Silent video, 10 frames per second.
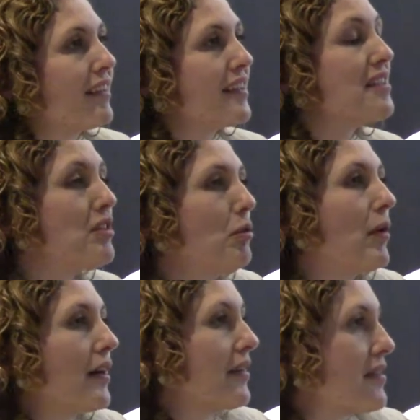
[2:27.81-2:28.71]
the steel
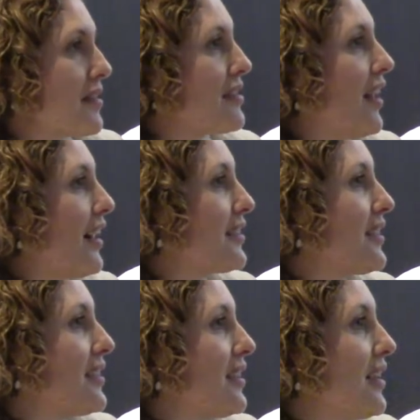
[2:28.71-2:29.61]
workers
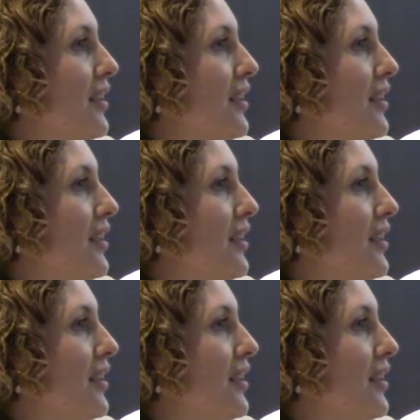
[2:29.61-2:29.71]
started the